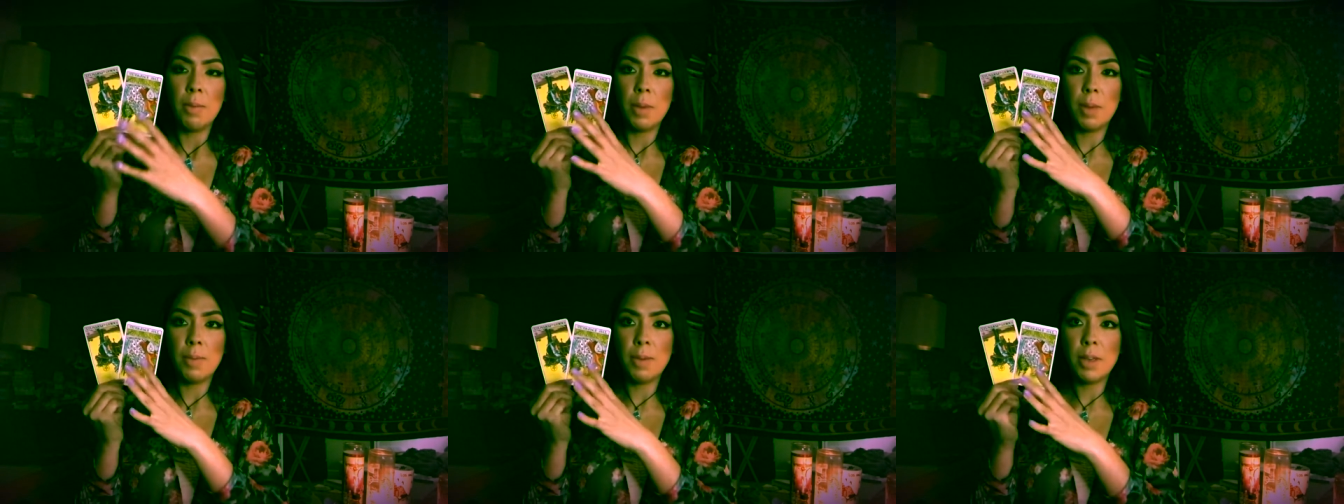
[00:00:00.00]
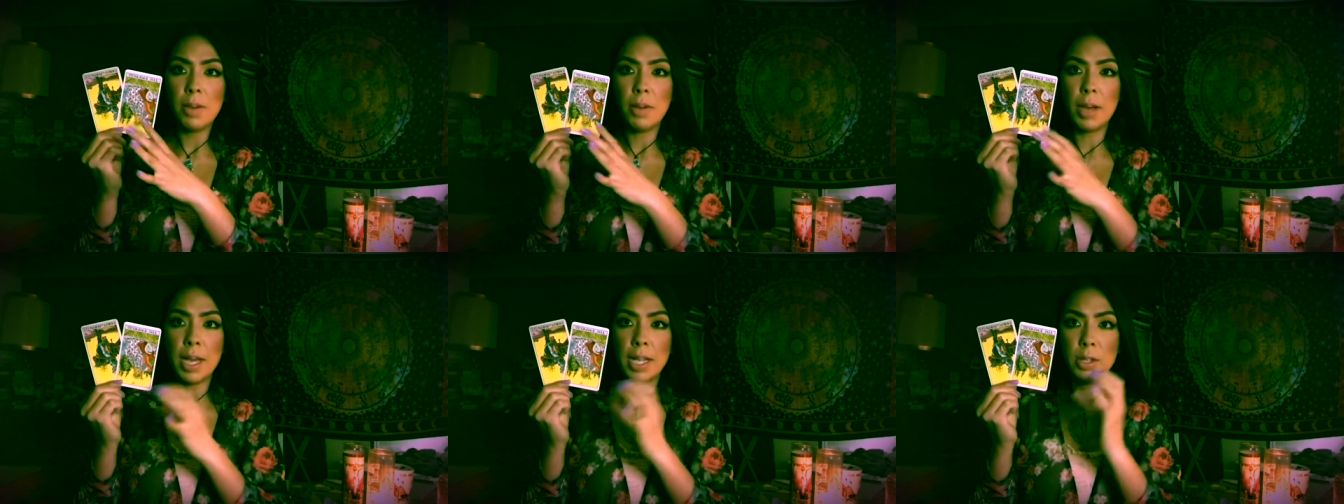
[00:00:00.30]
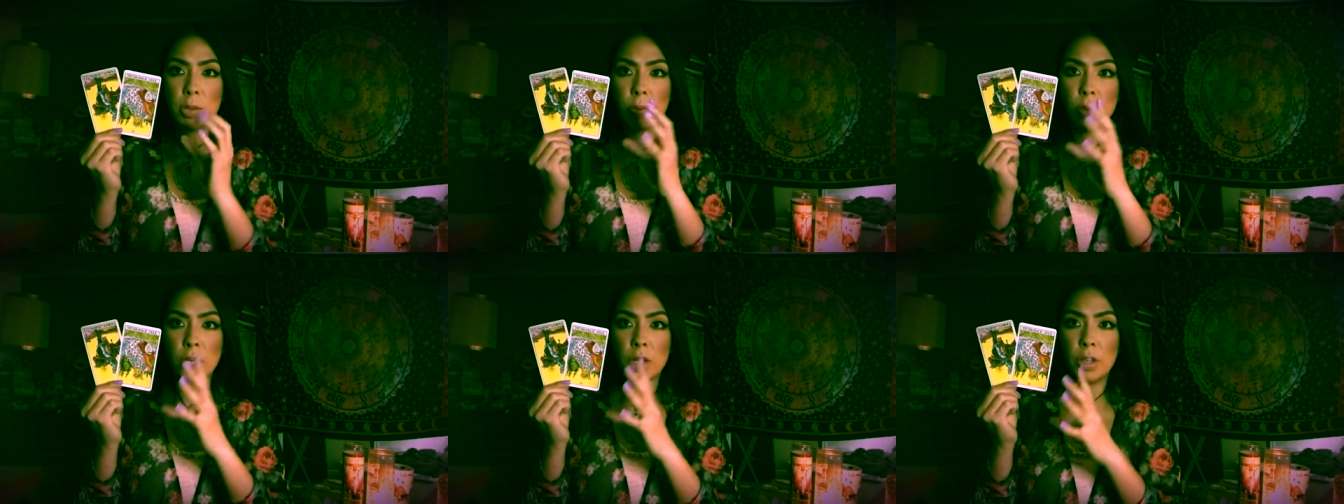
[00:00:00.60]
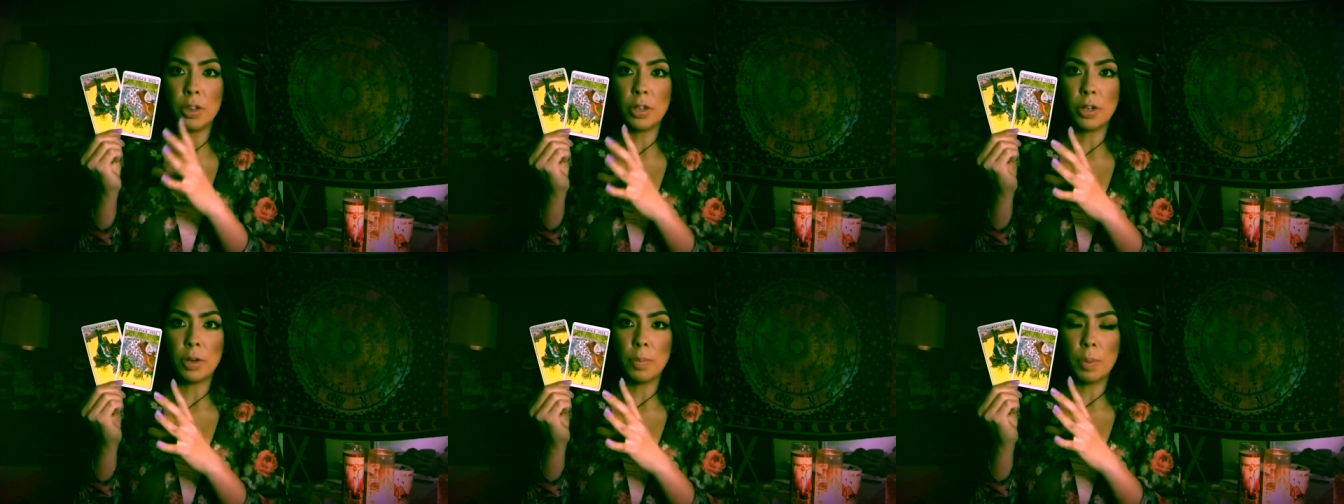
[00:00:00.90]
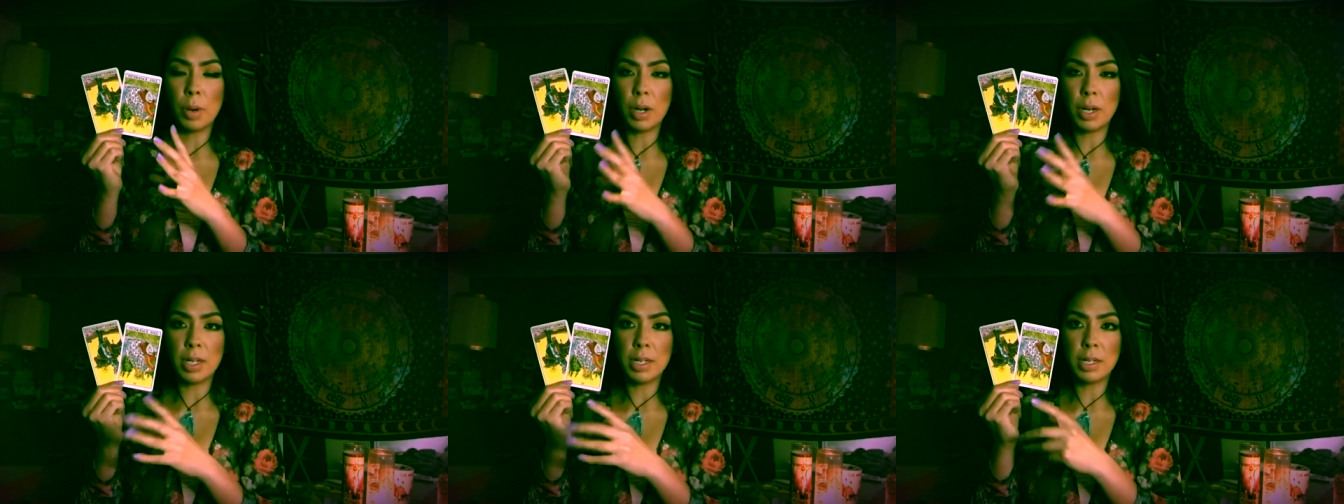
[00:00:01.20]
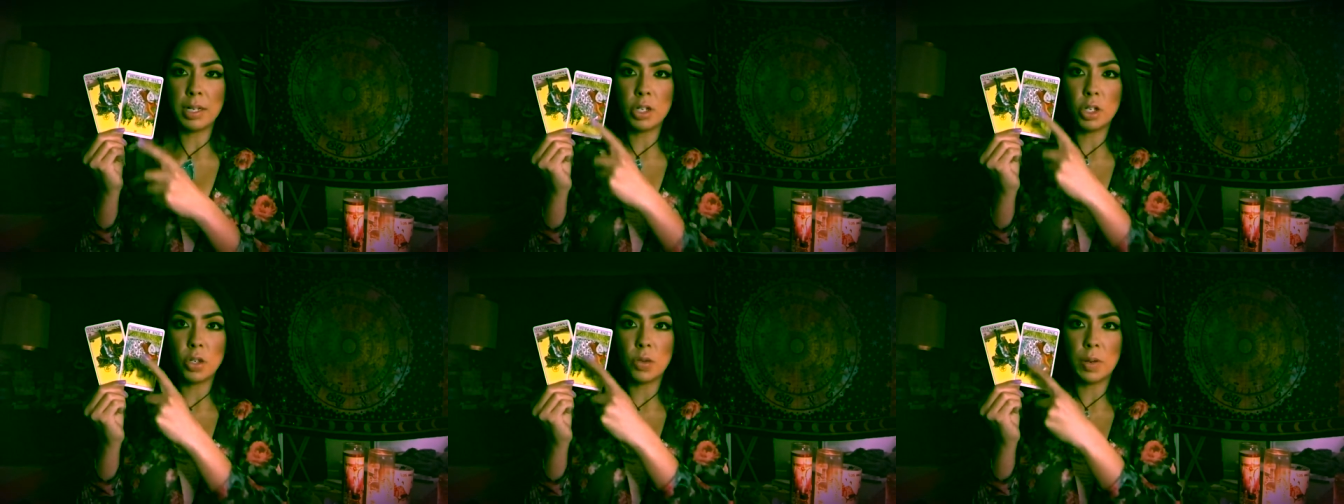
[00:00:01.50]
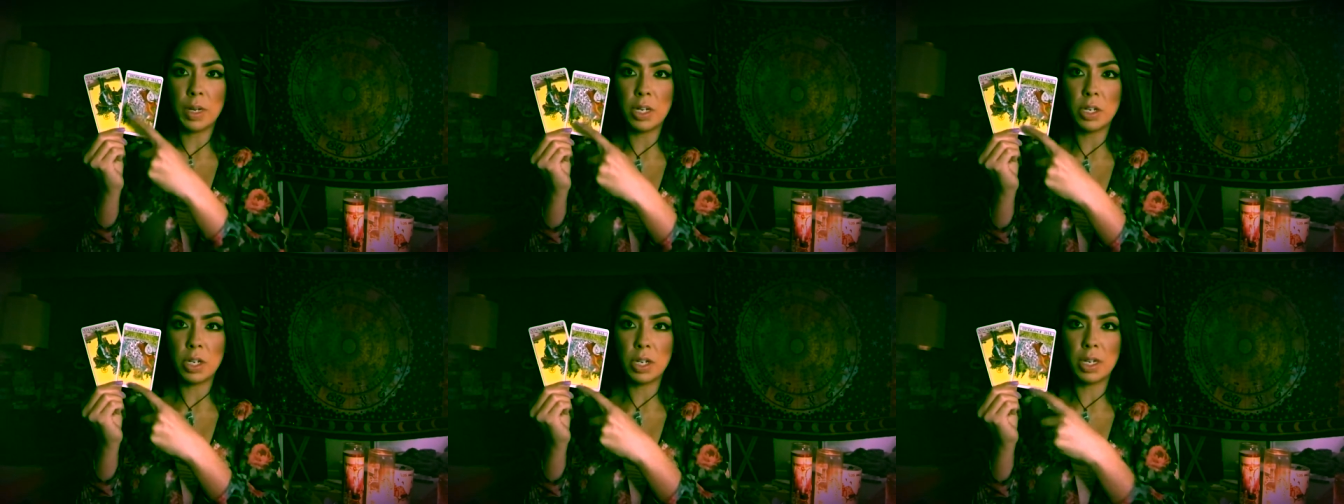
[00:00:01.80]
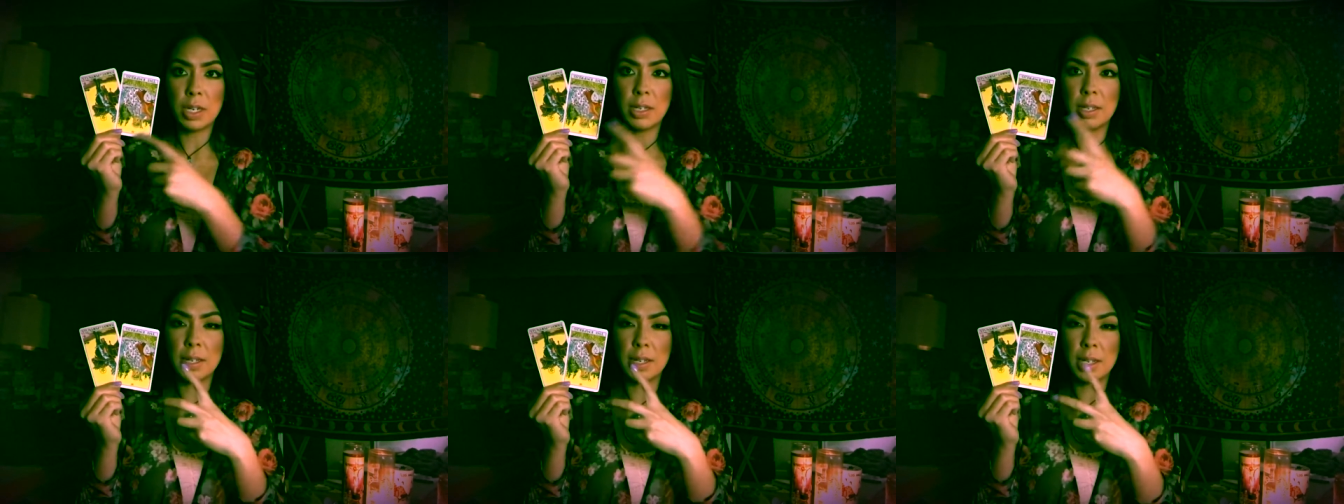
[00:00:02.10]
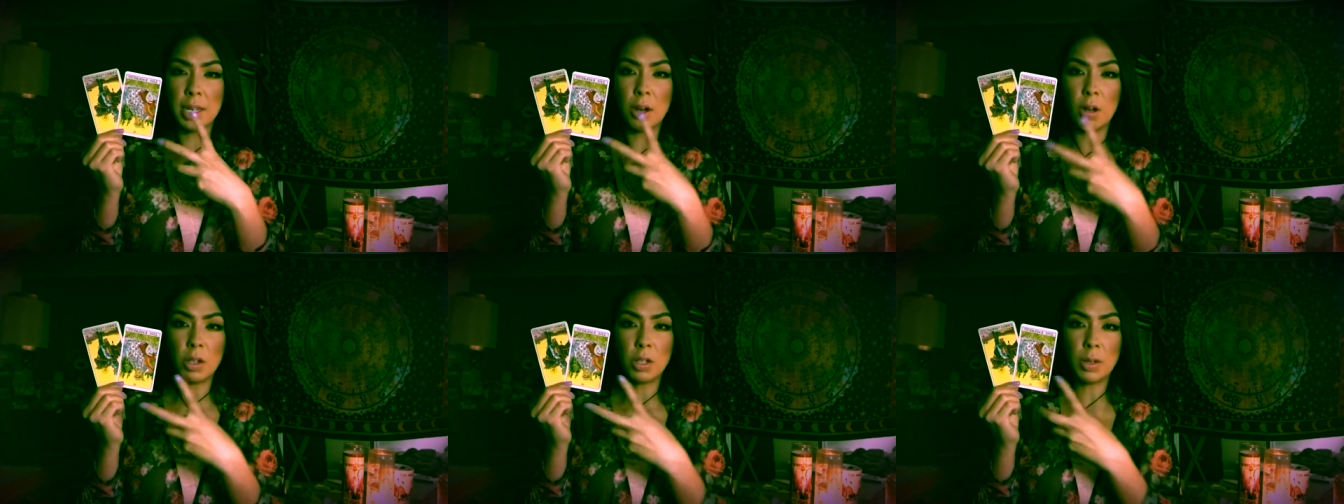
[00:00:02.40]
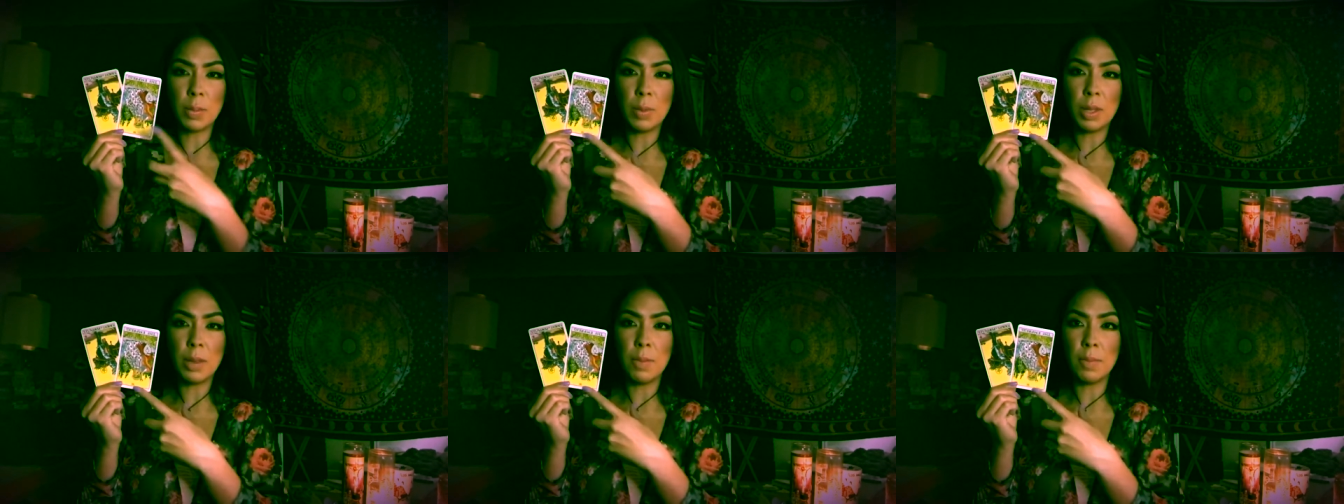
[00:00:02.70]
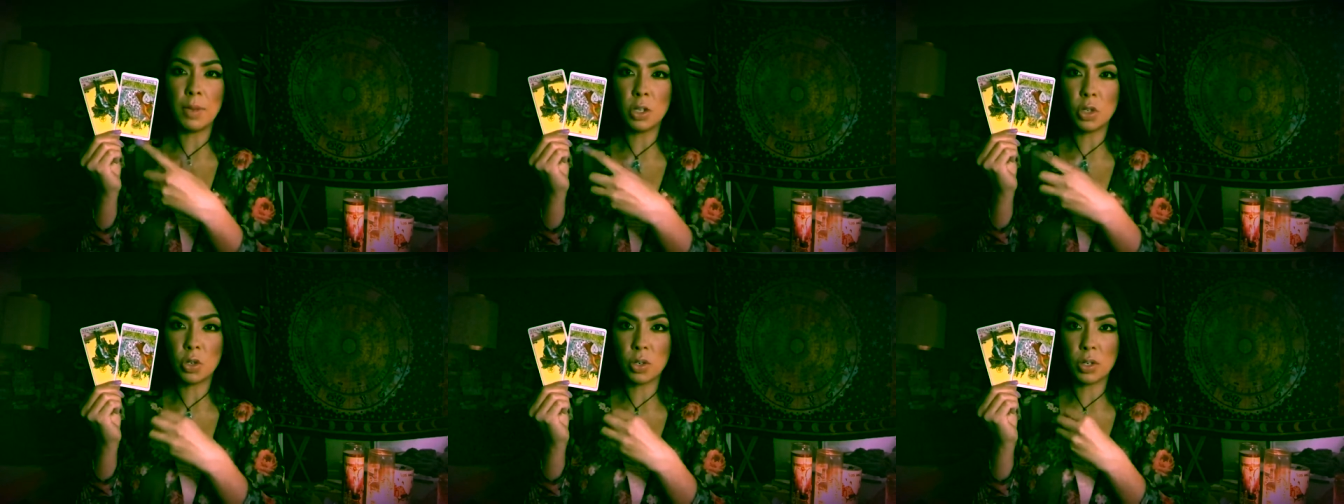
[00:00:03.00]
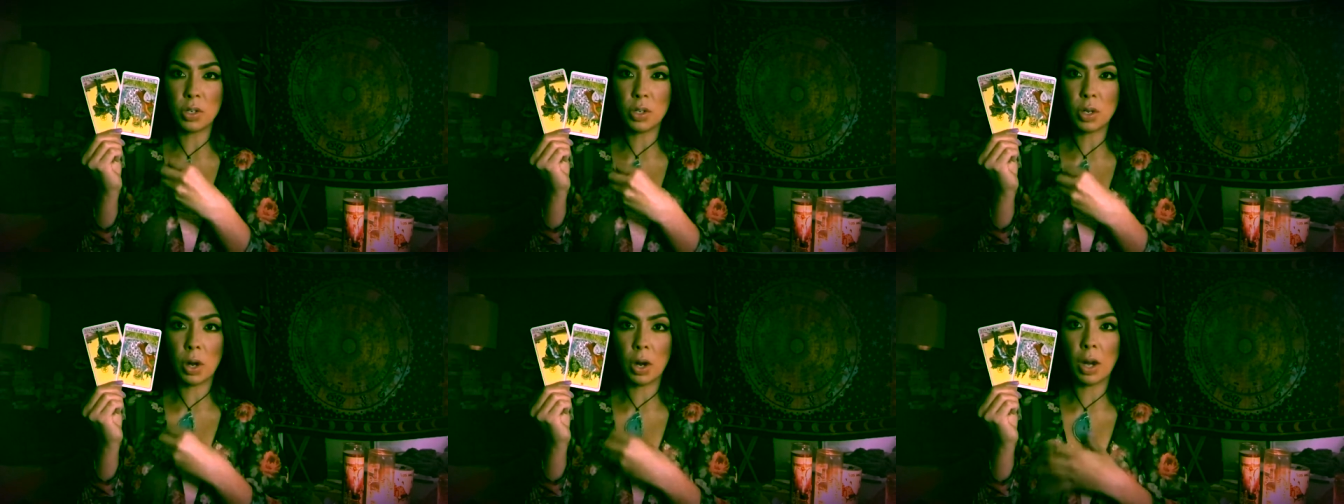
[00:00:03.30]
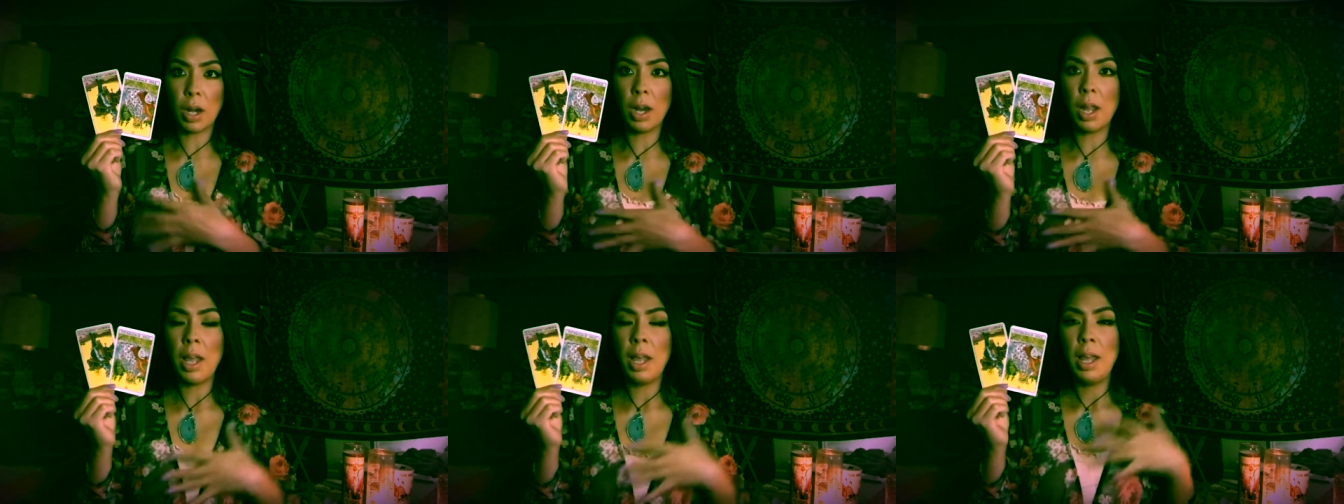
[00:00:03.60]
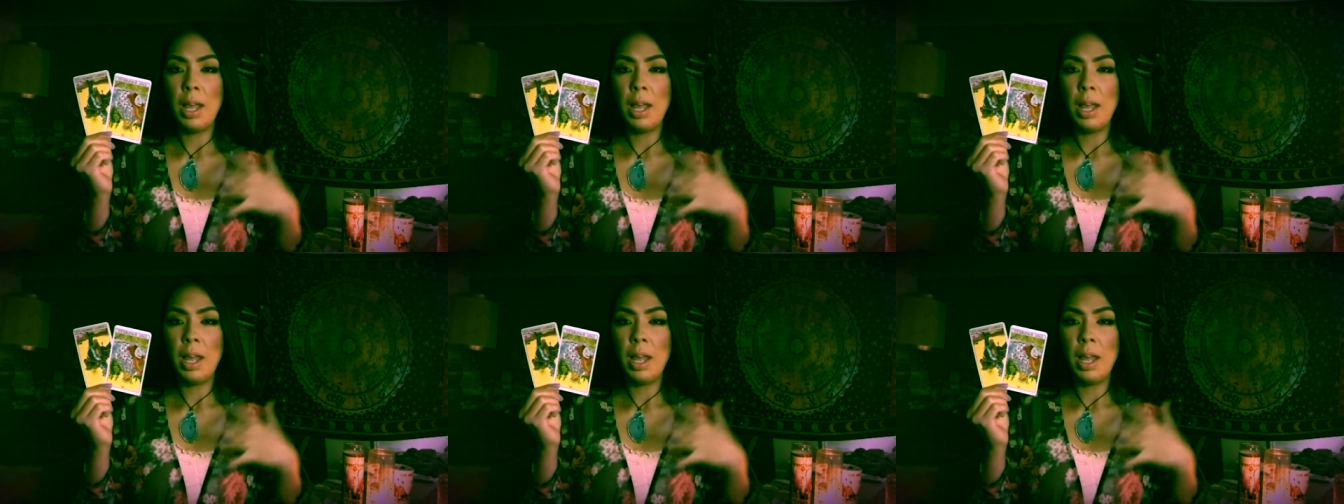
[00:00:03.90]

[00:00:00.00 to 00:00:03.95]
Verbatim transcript: maybe you guys were in a third party situation because this can also be the mistress card